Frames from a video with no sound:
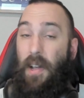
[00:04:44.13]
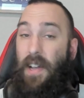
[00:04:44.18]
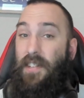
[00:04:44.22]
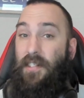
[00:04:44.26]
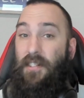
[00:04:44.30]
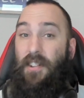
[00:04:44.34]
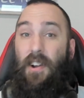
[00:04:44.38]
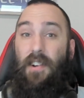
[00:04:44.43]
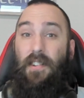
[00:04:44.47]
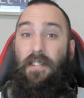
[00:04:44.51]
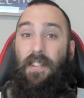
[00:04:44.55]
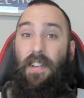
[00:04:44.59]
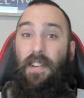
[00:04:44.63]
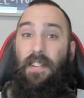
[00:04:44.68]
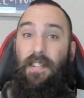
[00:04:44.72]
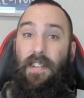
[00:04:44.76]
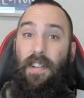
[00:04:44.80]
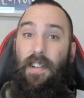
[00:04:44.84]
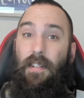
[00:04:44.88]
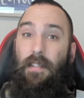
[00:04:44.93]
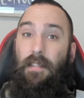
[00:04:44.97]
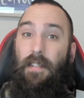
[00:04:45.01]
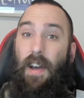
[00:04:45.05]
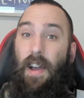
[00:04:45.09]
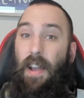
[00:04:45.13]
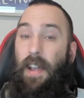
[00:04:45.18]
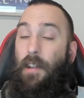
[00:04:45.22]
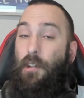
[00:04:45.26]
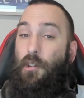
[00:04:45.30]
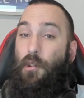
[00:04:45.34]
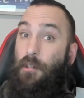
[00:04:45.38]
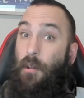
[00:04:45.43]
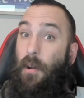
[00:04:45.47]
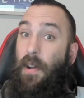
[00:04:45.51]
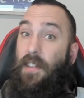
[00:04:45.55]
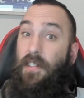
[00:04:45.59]
I play Star Citizen. I
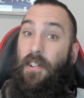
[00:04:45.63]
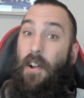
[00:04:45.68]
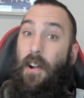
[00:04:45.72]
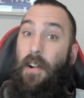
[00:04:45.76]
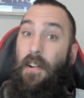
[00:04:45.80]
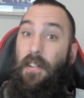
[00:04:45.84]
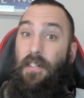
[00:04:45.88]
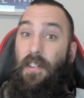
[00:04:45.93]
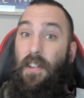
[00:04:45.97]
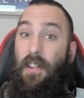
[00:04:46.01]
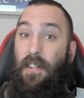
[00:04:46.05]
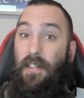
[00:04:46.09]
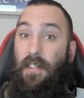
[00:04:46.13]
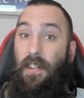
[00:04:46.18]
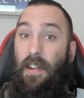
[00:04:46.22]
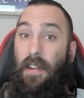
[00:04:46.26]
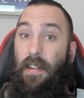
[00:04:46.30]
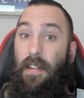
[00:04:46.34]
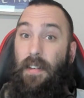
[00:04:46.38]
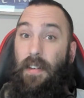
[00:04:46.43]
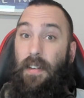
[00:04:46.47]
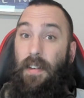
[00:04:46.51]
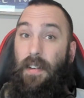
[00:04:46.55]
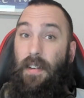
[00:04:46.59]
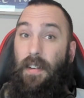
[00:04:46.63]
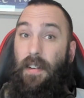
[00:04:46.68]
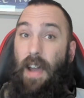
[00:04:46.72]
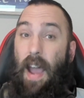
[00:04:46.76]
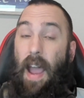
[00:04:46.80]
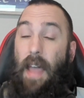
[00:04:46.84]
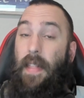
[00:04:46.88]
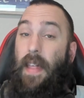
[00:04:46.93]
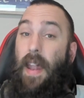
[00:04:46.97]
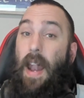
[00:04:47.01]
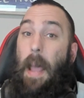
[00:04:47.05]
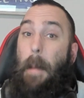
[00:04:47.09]
enjoy Star Citizen.
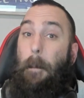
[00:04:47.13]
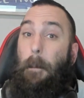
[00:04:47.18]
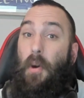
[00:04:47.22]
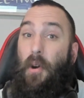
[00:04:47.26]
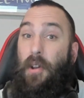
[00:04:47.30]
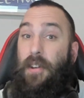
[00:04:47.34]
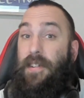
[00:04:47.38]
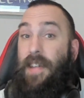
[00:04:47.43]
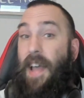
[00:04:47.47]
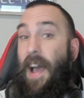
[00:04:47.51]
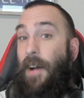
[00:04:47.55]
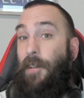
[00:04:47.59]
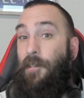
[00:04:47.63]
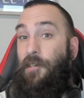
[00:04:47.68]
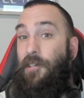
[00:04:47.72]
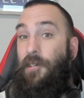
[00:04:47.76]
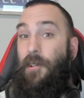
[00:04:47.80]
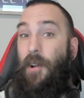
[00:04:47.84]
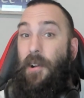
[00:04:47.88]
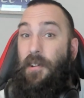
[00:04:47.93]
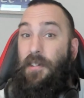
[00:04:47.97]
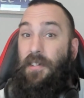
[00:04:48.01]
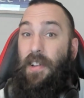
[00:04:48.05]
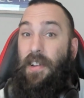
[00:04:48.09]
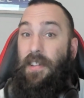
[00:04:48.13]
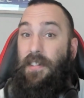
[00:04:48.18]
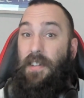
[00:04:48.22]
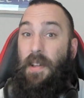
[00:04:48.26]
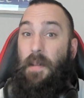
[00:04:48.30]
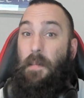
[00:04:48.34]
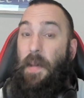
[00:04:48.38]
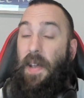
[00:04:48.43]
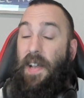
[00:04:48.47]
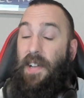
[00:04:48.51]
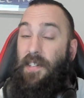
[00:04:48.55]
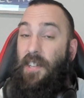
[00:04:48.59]
And then I put down Star
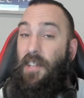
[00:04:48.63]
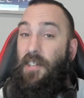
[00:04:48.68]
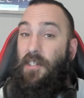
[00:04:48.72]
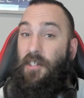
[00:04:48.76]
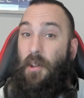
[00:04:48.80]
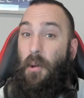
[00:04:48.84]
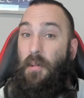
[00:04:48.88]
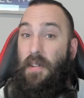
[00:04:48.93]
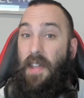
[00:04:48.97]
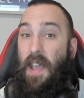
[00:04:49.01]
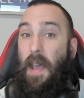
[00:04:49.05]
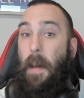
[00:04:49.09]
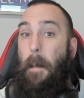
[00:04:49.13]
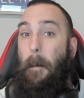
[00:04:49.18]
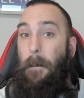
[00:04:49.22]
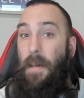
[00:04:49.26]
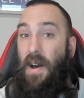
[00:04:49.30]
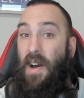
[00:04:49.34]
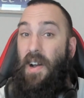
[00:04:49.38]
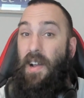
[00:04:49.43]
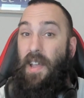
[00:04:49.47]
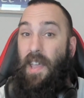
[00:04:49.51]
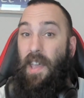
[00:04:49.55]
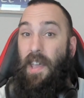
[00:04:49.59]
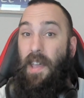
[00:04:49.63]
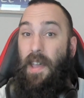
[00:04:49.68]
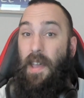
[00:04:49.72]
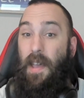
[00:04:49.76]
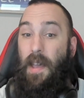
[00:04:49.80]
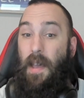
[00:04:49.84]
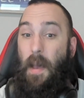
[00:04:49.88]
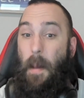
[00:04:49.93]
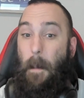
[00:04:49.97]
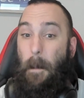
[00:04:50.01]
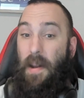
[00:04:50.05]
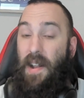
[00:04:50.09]
Citizen because it's so damn buggy.
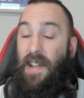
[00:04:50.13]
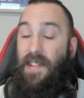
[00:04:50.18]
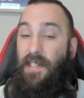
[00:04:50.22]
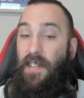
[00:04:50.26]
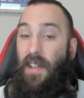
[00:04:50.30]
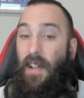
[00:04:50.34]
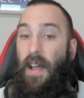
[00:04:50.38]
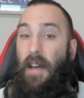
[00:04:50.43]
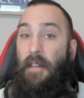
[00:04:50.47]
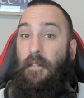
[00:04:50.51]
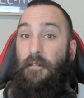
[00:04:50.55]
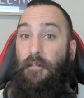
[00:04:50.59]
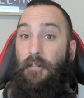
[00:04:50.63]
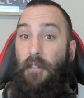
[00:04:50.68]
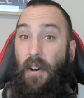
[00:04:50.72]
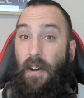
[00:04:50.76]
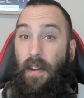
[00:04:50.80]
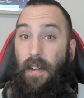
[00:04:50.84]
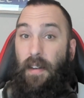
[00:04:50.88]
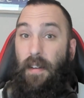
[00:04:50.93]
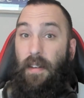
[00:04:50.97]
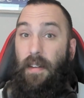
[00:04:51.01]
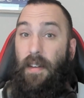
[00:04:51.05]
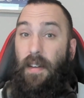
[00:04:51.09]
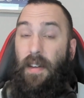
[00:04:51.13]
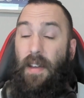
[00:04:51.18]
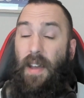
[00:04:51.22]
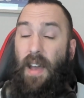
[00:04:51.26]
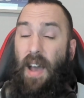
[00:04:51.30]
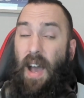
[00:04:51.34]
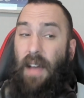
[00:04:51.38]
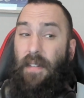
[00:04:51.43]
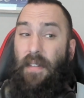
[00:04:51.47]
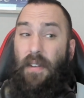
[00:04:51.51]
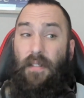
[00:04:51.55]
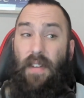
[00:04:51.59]
But I still have fun.
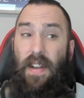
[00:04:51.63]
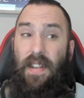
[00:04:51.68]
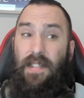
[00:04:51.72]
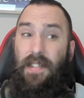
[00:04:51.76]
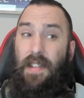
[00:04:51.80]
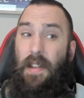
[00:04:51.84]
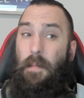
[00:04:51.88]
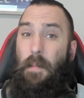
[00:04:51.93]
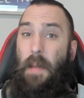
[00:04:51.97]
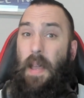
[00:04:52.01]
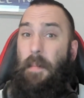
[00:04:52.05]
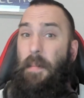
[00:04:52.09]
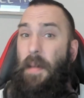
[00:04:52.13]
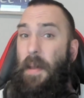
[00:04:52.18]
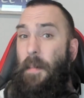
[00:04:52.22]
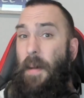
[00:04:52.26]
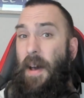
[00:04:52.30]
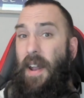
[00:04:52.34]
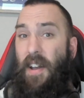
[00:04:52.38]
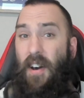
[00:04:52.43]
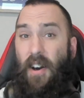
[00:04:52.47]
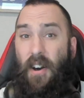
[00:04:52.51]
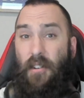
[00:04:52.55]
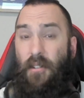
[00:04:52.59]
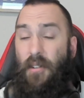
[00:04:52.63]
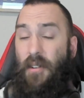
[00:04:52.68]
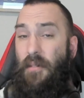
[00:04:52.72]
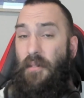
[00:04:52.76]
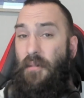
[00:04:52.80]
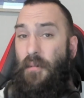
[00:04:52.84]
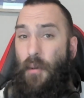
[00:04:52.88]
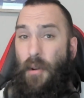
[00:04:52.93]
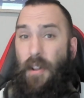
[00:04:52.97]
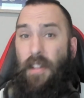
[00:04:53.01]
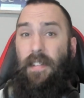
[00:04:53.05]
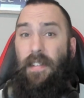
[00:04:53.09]
I've invested maybe about
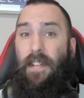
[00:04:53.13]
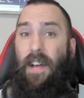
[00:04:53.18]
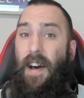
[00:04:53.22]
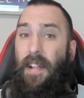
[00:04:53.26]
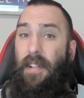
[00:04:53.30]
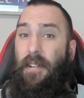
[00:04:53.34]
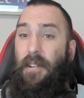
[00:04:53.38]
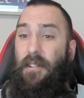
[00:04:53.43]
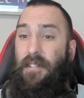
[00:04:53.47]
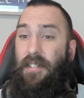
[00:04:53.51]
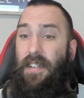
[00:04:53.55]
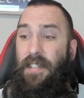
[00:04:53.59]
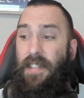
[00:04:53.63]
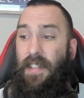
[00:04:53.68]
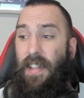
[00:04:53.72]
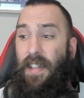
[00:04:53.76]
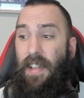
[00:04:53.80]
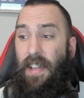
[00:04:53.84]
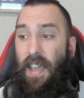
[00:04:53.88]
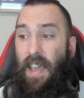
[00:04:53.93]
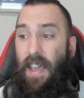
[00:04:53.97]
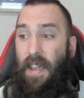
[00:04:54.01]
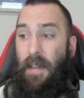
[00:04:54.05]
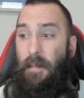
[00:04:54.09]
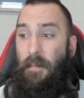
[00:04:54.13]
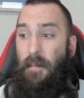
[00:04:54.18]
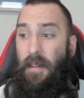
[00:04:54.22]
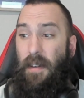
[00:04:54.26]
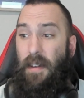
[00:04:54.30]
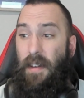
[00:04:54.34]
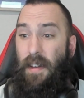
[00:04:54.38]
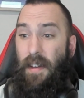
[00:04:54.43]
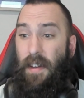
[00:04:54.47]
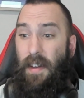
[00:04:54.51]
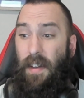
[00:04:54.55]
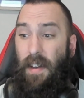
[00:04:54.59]
$140 into the
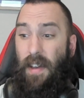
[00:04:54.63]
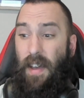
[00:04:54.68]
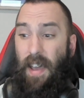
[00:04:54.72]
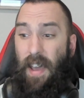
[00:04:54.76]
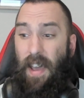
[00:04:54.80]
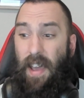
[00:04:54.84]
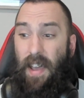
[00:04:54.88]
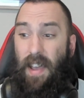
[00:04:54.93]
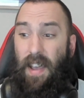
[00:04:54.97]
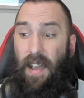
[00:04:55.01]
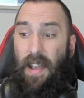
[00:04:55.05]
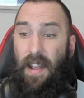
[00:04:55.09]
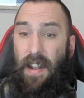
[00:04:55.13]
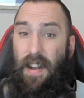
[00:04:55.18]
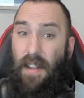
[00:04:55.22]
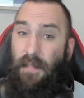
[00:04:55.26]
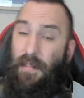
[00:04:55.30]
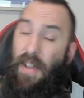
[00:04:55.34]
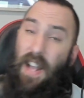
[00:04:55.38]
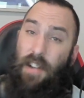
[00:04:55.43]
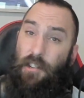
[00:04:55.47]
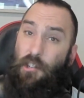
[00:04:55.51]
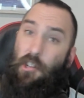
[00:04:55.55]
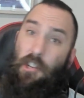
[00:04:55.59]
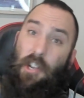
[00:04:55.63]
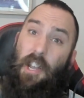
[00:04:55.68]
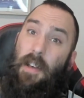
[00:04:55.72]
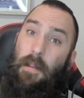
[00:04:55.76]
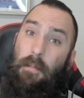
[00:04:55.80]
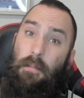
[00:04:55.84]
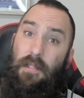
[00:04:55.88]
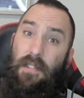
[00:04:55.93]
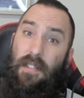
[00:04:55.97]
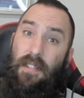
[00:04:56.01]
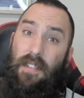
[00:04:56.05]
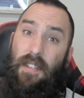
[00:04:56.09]
game. And I've got
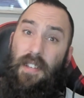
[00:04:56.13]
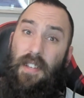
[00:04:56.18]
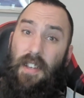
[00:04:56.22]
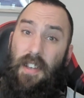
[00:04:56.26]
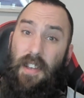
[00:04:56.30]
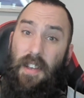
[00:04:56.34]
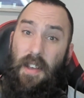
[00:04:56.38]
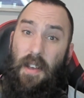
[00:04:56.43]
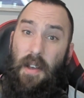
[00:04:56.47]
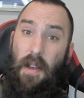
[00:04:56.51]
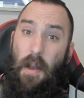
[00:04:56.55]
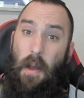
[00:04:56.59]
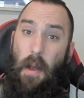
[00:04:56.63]
ships.